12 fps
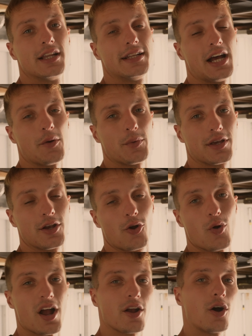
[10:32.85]
Now we can
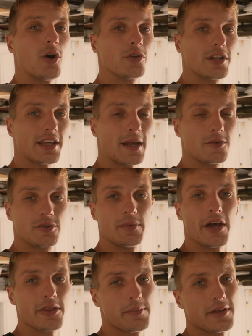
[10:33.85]
crack on getting some
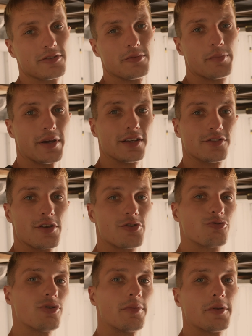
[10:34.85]
other bits and pieces
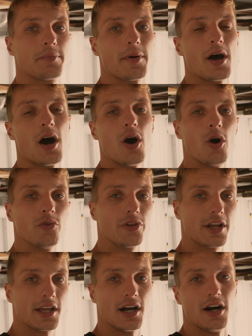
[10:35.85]
stripped apart on
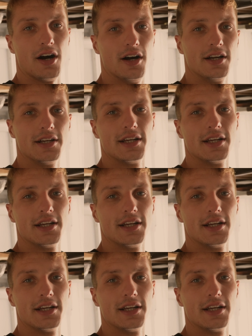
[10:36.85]
the car.